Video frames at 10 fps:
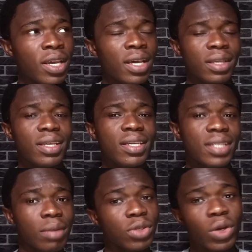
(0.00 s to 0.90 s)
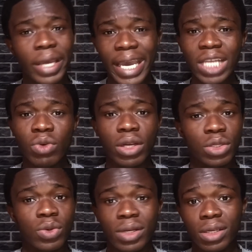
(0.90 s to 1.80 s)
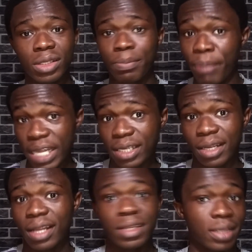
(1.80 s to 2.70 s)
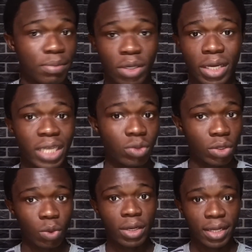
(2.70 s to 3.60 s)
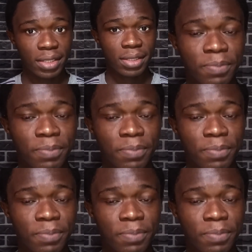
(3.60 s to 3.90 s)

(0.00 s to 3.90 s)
The Samsung A22 is better than the Samsung A21s.